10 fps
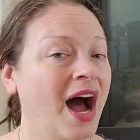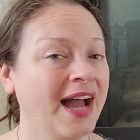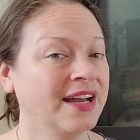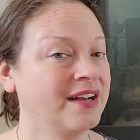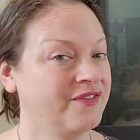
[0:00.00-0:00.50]
I
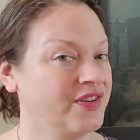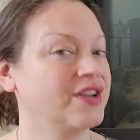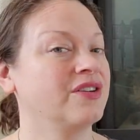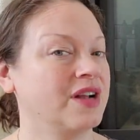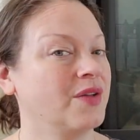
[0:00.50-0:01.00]
got to
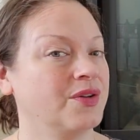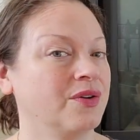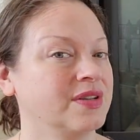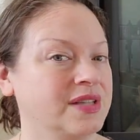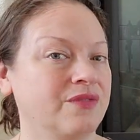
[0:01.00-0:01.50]
figure it out though,
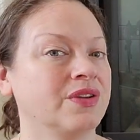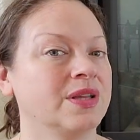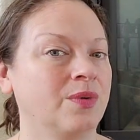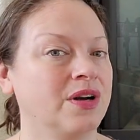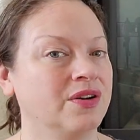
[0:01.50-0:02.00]
because I
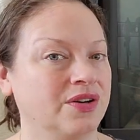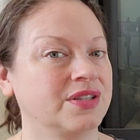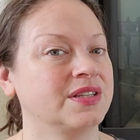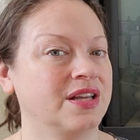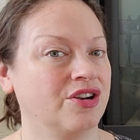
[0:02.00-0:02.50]
really want
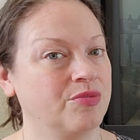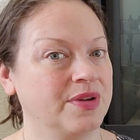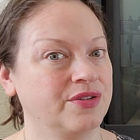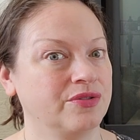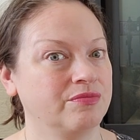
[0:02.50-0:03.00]
hooks in our
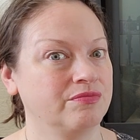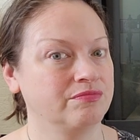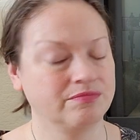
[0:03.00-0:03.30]
bedroom.